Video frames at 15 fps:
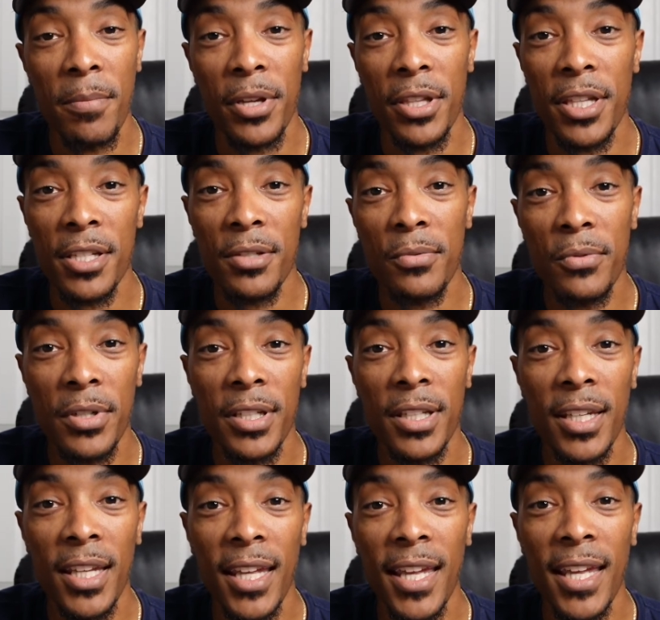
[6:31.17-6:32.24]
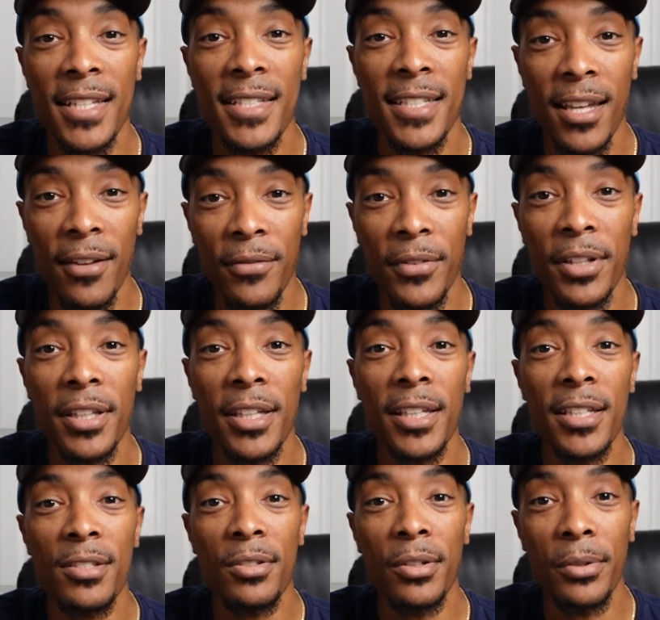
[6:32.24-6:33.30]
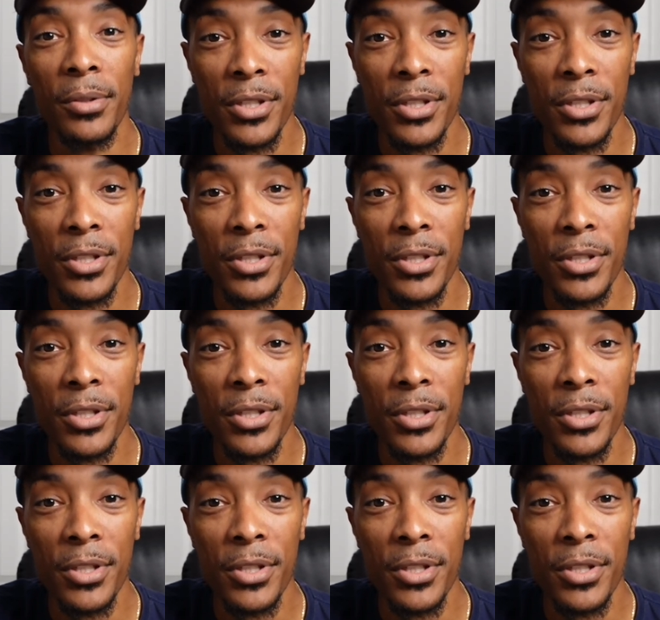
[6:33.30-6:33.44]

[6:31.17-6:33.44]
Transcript: But this one has definitely stole